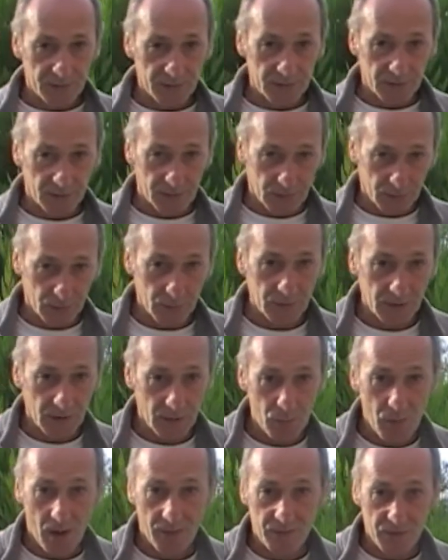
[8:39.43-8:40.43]
the truth,
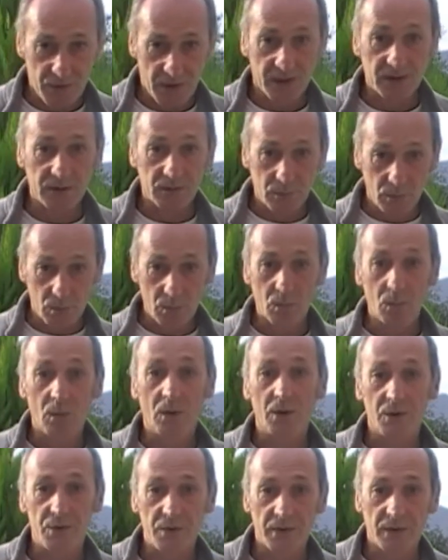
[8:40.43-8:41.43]
we have just to
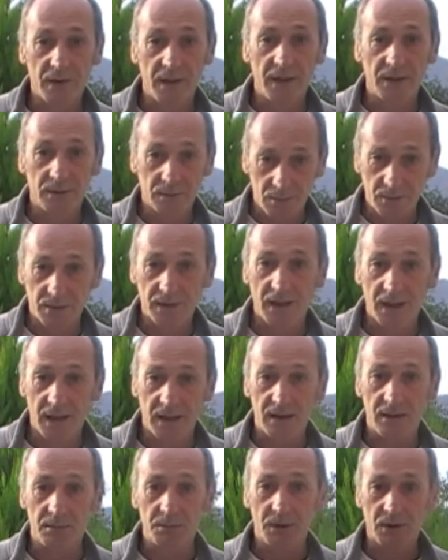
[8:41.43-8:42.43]
watch and to
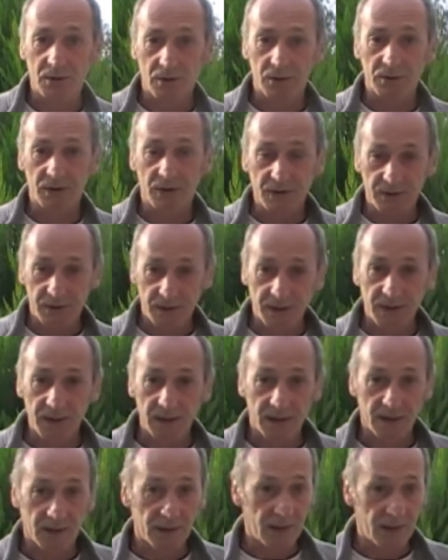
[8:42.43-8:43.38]
stay, because it's here